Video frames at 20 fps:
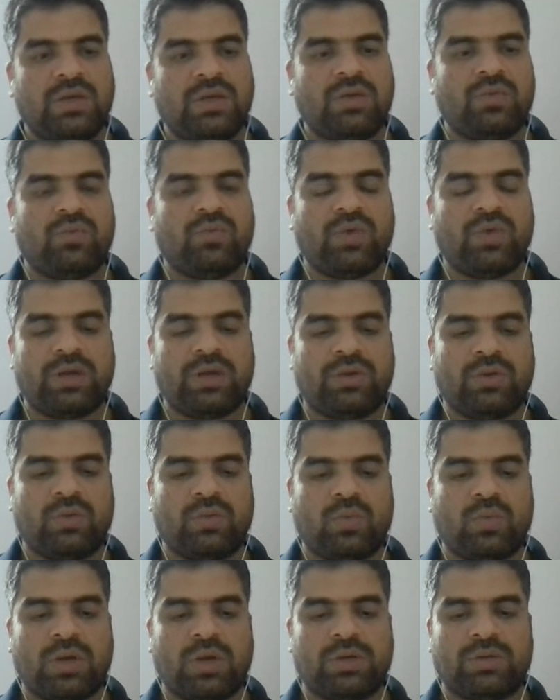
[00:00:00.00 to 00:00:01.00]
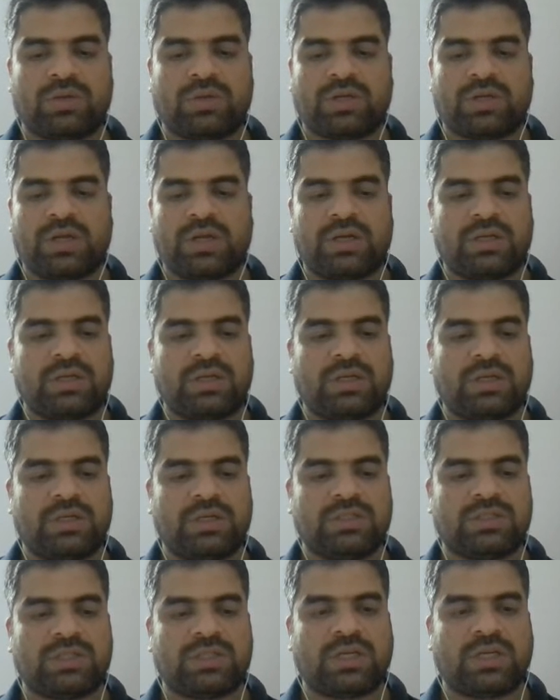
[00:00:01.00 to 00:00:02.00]
Where do you want to create?
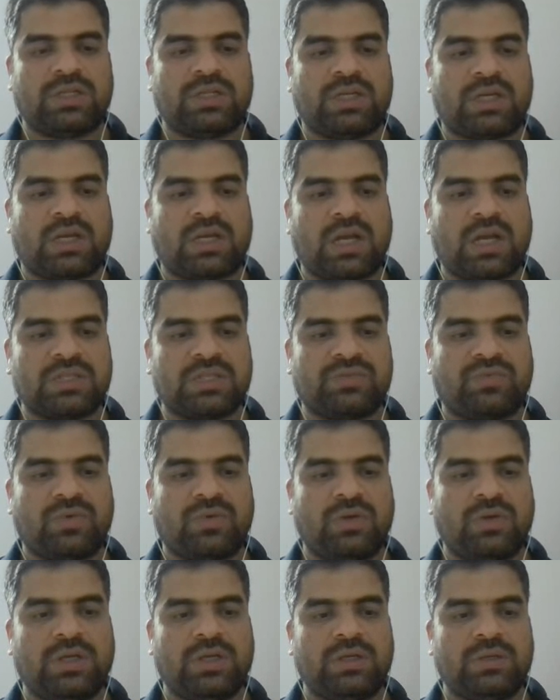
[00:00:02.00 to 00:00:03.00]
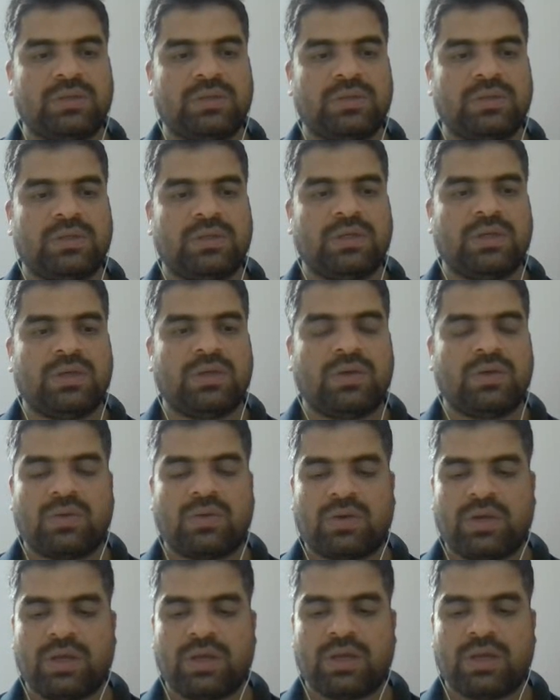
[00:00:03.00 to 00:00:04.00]
Inside the class folder.
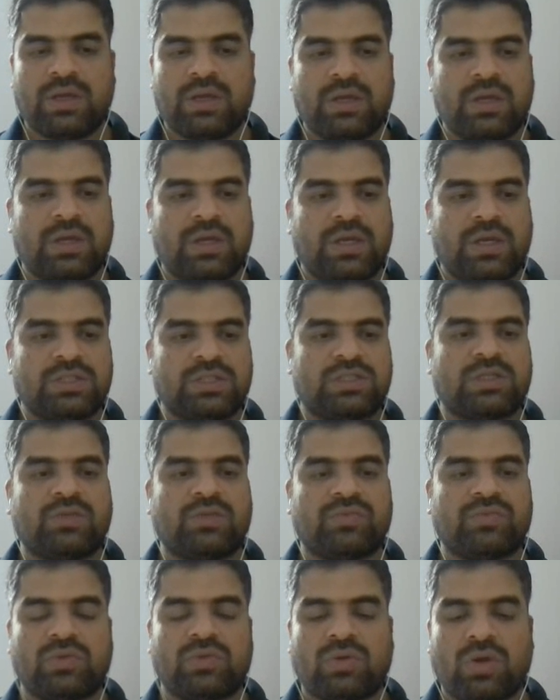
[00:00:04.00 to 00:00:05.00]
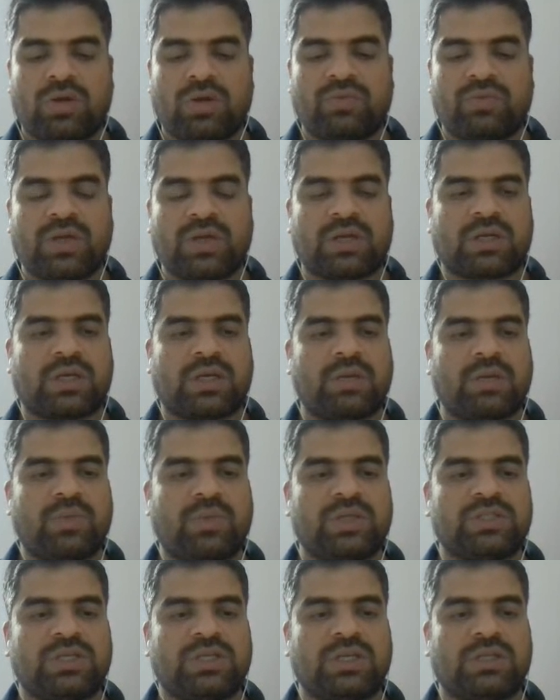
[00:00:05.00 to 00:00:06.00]
Okay, instead of the dot we are
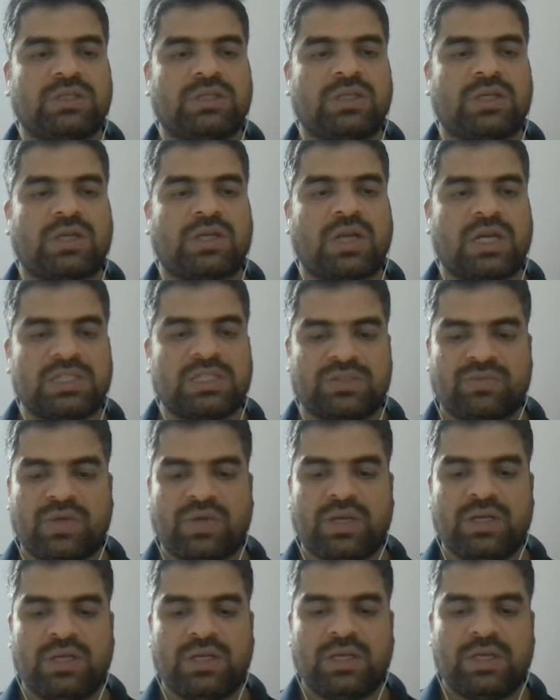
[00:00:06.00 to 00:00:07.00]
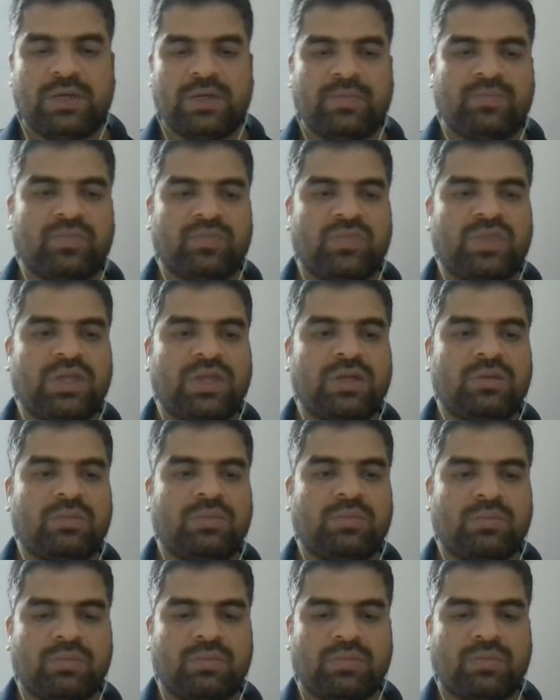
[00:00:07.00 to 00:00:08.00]
mentioning the class file, then
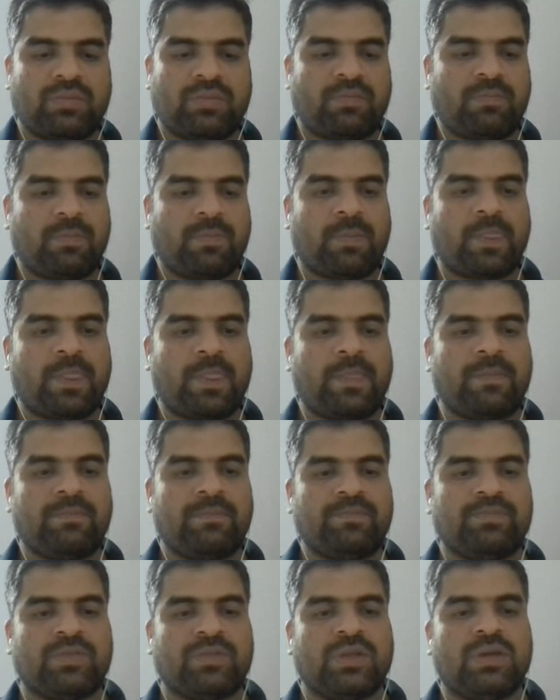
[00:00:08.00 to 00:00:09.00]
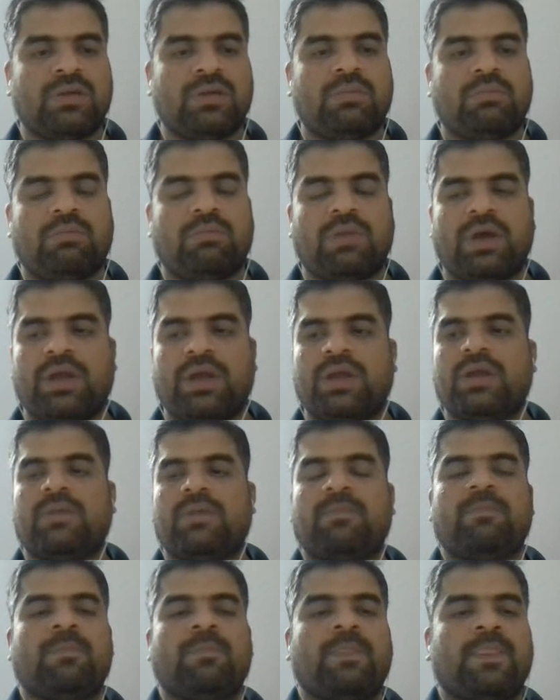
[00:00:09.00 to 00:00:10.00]
my
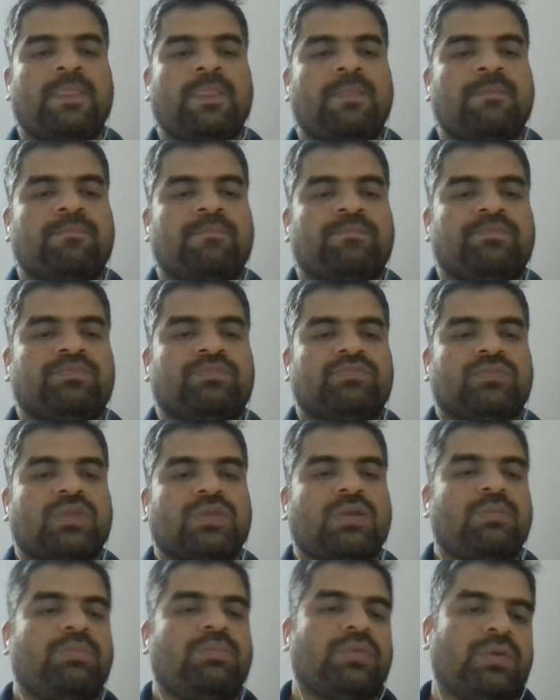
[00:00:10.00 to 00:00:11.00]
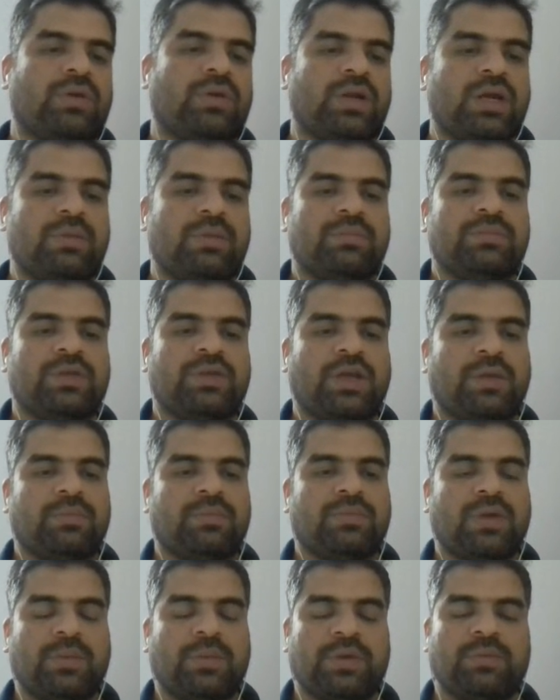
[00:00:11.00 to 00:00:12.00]
program name,
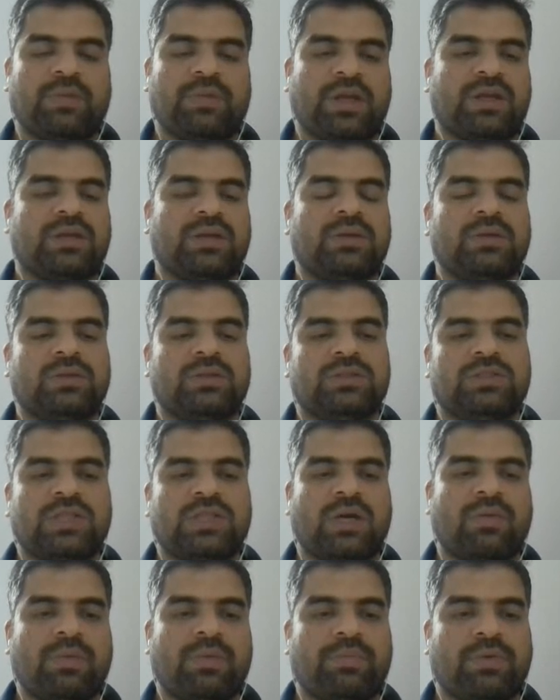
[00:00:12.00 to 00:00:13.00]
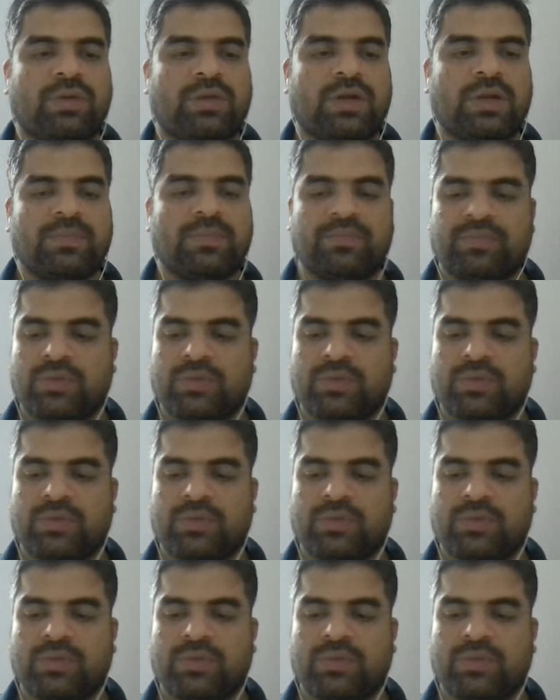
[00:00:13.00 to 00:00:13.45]
I mean my Java program.